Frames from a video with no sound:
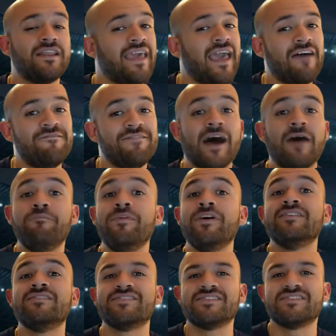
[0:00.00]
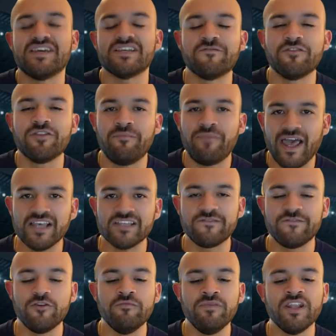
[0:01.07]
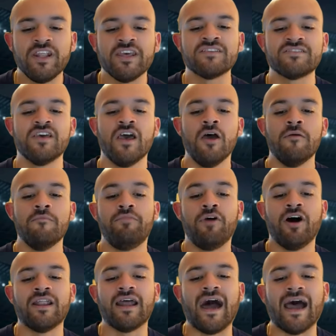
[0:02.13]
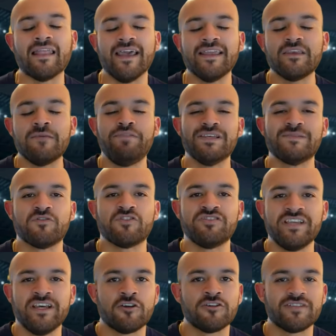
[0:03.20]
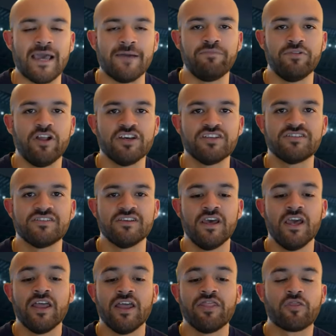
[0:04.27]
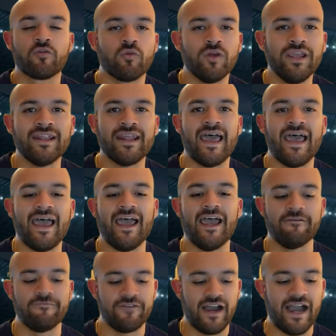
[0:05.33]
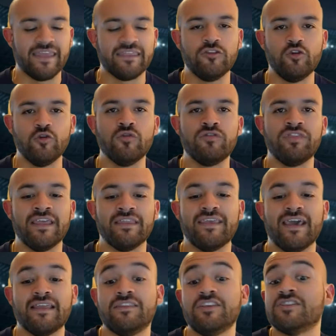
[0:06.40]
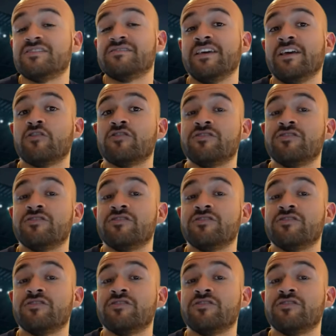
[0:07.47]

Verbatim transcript: They have not been successful the past few meetings, but I like the Pittsburgh Steelers at plus three and a half. I do think that the Steelers